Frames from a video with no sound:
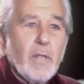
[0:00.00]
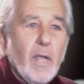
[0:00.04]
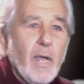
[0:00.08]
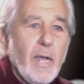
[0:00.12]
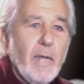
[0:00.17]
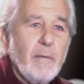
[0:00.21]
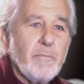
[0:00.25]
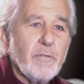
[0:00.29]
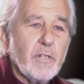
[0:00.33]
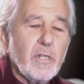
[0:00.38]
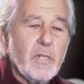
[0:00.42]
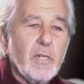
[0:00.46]

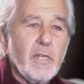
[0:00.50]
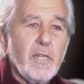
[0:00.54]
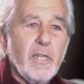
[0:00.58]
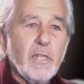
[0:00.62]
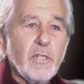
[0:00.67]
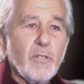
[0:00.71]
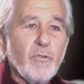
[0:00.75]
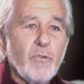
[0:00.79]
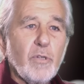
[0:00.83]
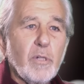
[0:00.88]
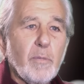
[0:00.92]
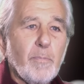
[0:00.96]
times in the
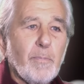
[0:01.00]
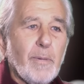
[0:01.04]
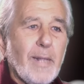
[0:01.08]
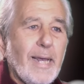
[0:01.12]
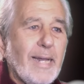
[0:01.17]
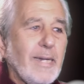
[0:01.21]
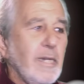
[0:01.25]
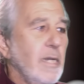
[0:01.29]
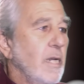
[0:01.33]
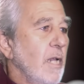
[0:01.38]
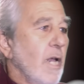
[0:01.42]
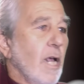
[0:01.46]
history of the
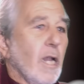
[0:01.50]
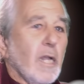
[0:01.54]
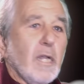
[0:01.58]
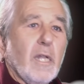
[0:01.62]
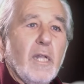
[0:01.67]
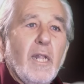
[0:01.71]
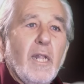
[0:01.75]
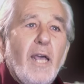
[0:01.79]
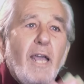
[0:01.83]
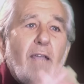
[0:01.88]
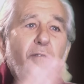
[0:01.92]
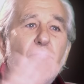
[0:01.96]
planet,
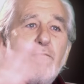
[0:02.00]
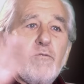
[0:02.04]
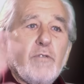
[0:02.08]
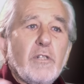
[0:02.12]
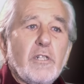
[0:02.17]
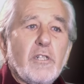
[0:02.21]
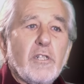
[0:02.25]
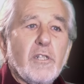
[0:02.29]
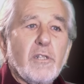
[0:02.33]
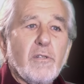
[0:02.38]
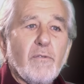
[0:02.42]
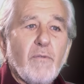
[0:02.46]
life
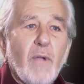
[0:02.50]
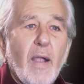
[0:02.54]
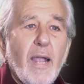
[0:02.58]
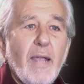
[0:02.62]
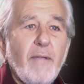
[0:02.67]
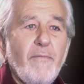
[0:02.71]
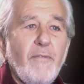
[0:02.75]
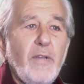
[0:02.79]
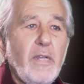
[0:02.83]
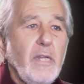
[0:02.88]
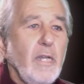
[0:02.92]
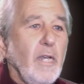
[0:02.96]
was
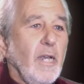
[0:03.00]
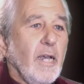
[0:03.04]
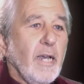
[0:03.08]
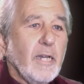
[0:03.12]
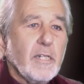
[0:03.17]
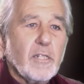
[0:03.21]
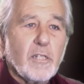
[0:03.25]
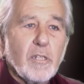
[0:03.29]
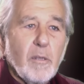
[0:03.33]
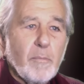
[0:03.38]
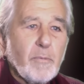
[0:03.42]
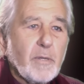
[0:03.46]
thriving,
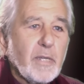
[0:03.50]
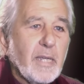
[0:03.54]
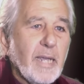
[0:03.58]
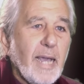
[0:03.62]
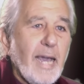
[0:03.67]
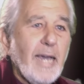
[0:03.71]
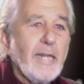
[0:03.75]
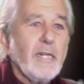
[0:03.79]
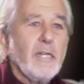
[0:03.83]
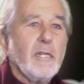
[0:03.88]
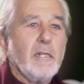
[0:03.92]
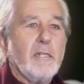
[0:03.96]
and some
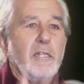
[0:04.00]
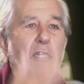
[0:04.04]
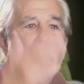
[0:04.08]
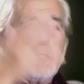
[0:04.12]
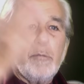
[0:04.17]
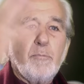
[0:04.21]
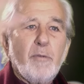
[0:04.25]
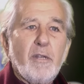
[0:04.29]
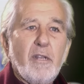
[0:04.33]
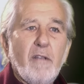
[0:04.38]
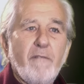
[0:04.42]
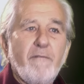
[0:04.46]

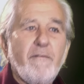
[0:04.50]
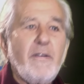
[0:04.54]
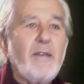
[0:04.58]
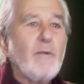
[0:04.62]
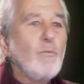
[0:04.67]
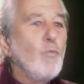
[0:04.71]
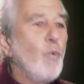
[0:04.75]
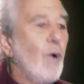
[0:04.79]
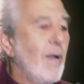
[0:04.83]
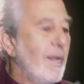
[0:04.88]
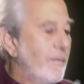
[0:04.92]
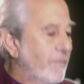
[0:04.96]
cataclysmic
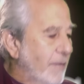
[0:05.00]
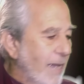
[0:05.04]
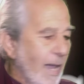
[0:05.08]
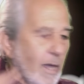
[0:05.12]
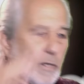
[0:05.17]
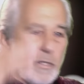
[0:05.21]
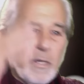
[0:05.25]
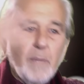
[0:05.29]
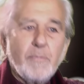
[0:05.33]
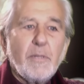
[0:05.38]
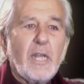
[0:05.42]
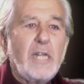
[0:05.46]
event wiped
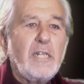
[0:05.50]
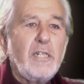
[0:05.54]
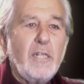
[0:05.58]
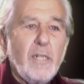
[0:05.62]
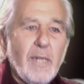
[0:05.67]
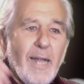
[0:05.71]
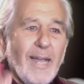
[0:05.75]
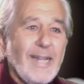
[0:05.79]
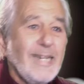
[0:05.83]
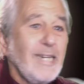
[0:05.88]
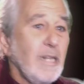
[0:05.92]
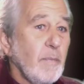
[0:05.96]
out up to
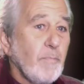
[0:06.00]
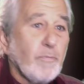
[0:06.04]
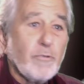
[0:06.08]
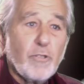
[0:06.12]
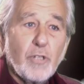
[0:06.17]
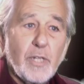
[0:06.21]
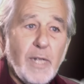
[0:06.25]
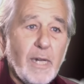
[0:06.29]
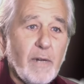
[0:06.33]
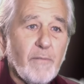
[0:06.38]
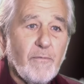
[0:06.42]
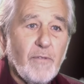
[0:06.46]

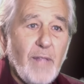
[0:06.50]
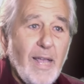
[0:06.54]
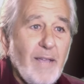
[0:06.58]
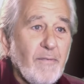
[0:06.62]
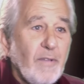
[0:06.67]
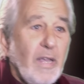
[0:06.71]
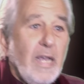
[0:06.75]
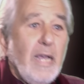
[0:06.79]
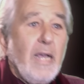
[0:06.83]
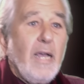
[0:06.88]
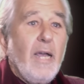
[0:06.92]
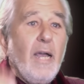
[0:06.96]
90% of
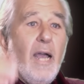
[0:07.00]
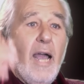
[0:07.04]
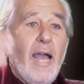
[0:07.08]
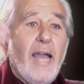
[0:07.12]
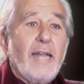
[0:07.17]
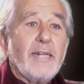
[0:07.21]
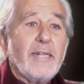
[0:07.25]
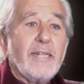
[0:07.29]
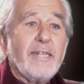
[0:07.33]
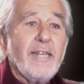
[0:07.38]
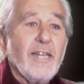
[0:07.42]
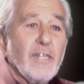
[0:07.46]
life.
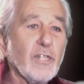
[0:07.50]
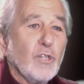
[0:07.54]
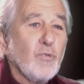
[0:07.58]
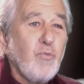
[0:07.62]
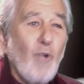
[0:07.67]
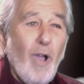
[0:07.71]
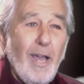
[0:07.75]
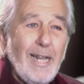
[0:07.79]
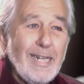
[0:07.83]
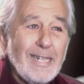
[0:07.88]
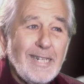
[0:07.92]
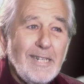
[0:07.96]
And guess
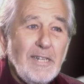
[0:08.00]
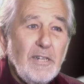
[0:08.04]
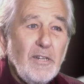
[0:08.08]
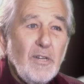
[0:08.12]
what?